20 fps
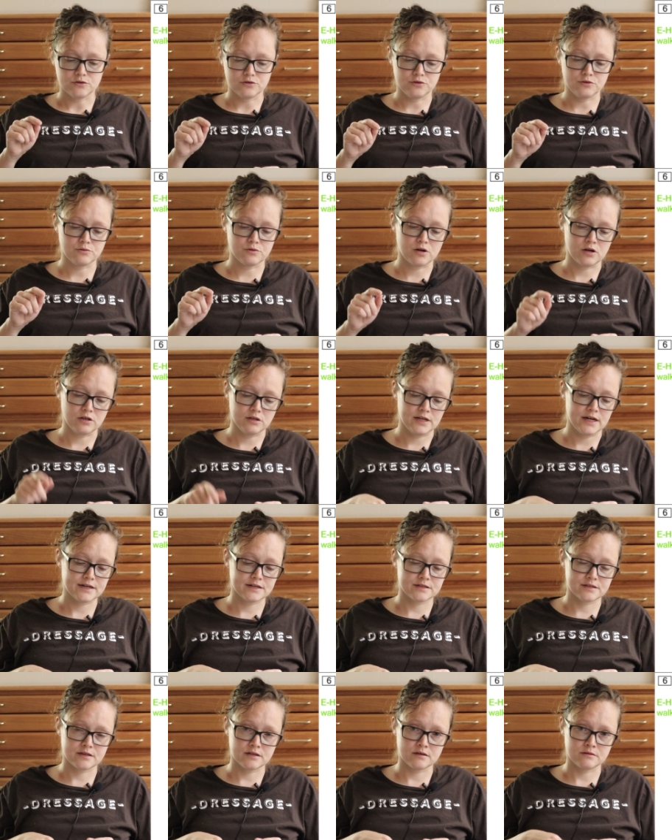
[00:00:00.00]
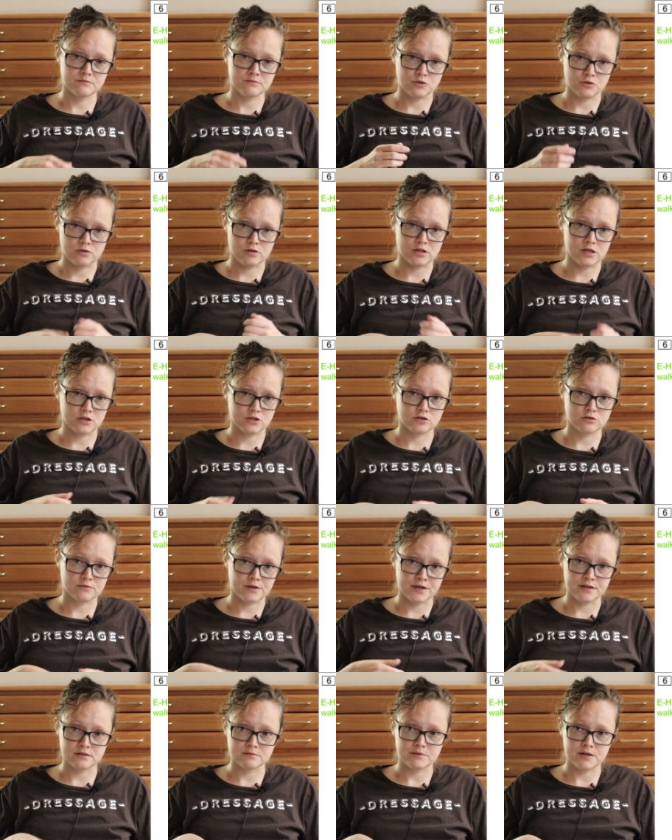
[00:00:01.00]
You collect your
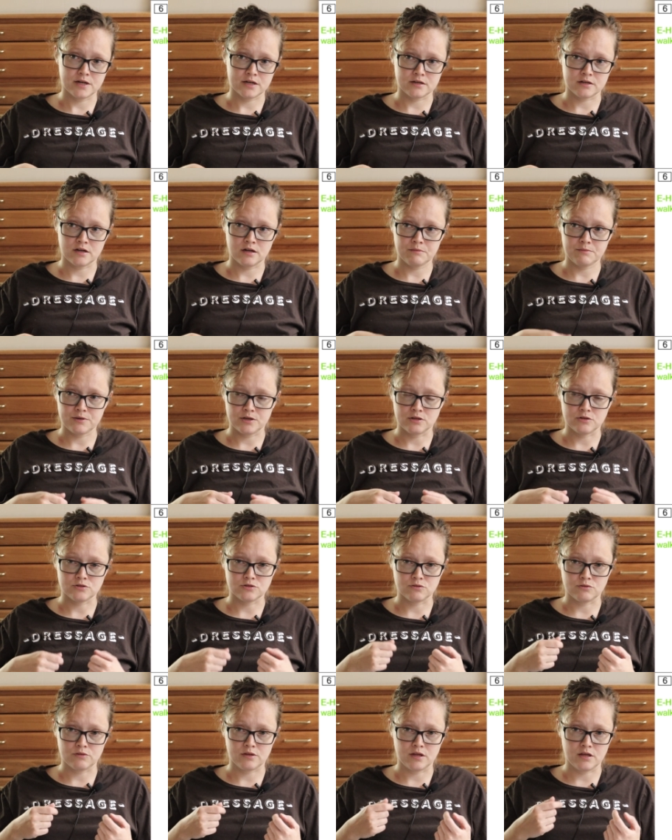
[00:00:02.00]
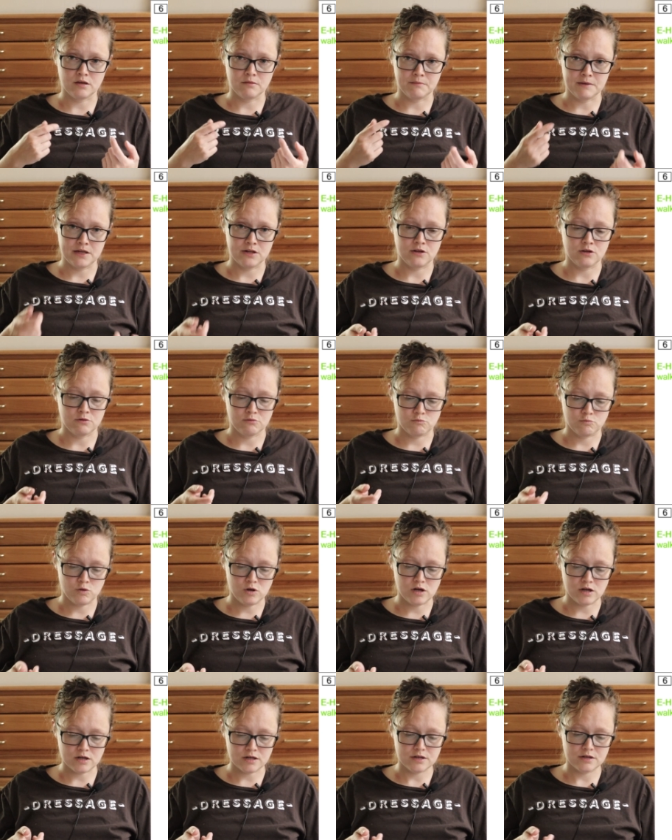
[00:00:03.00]
reins back up into the medium
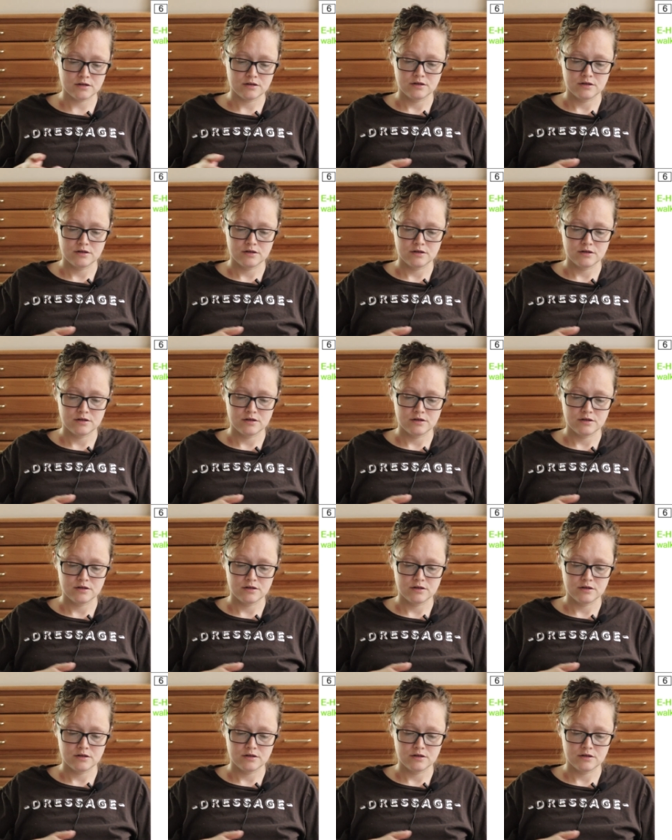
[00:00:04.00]
walk,